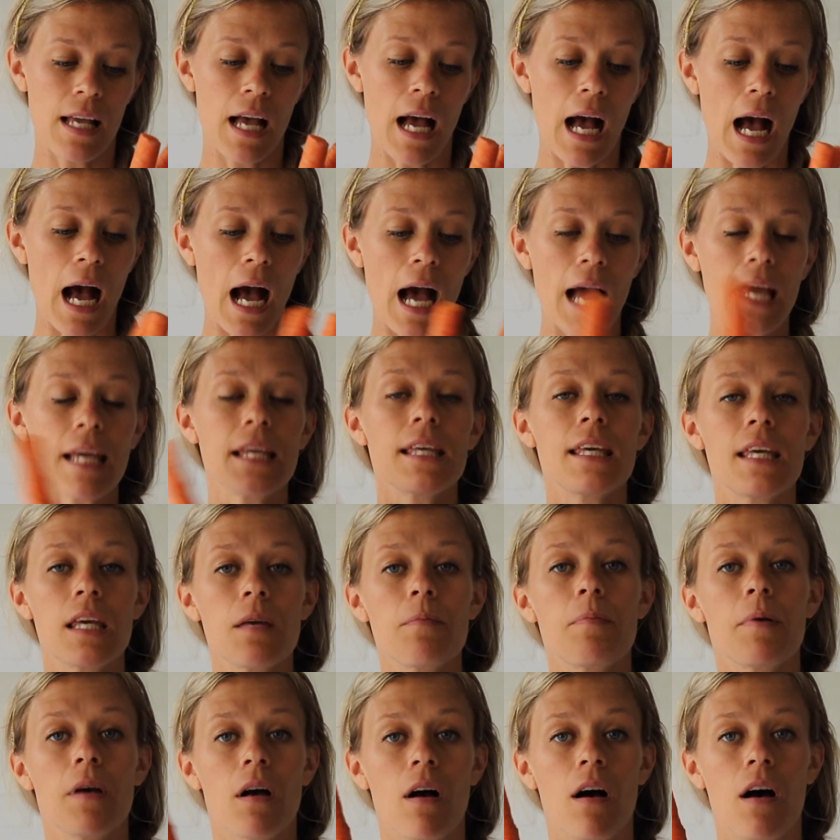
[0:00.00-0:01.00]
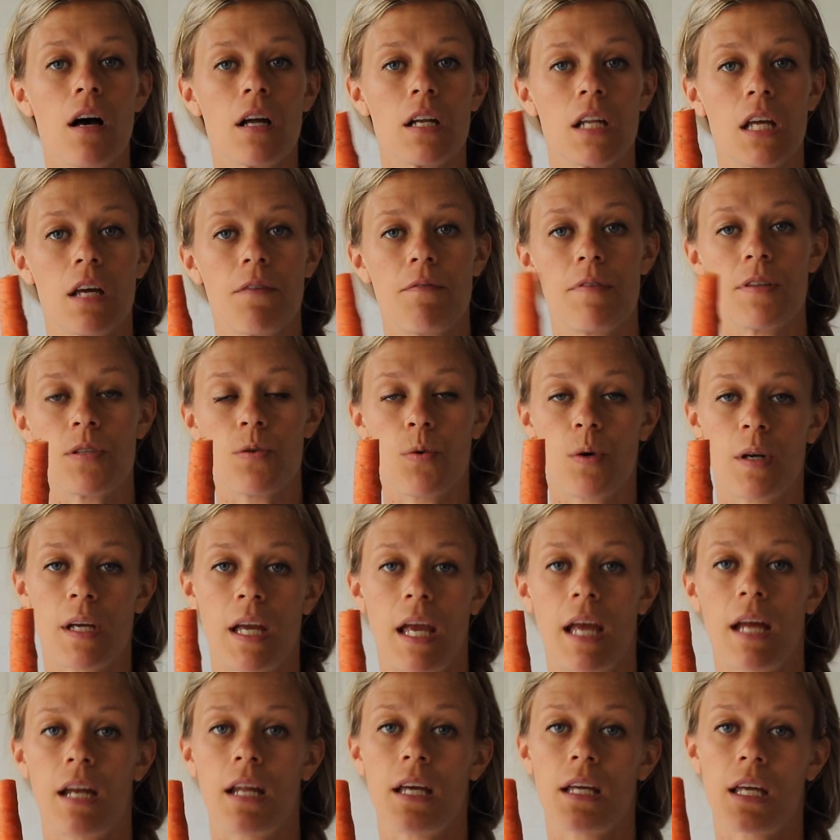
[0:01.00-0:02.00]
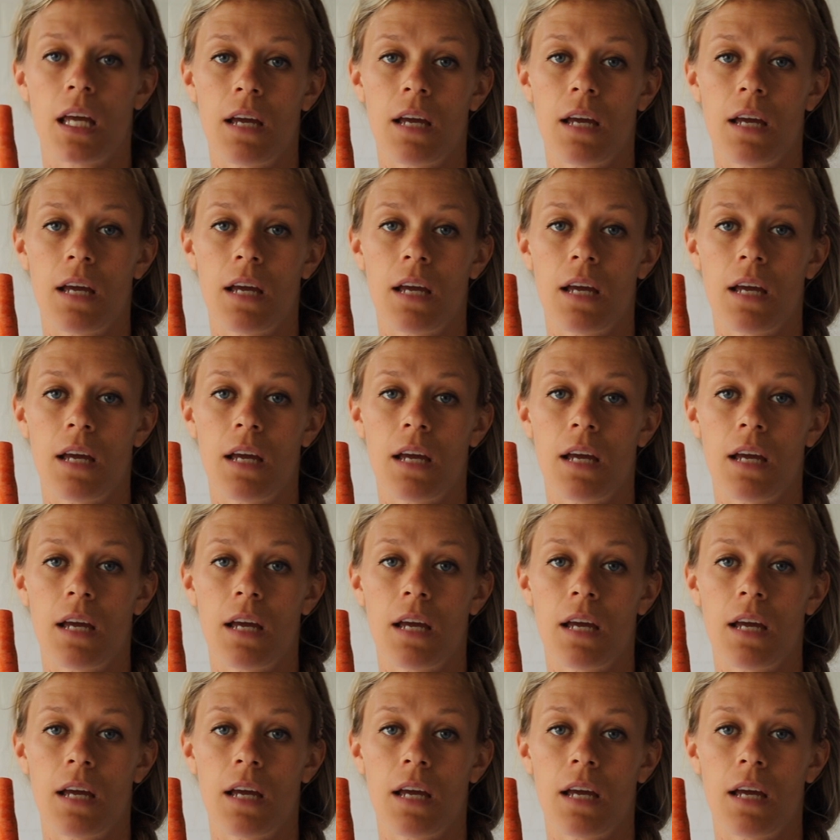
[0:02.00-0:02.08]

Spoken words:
I keep it on if it's organic.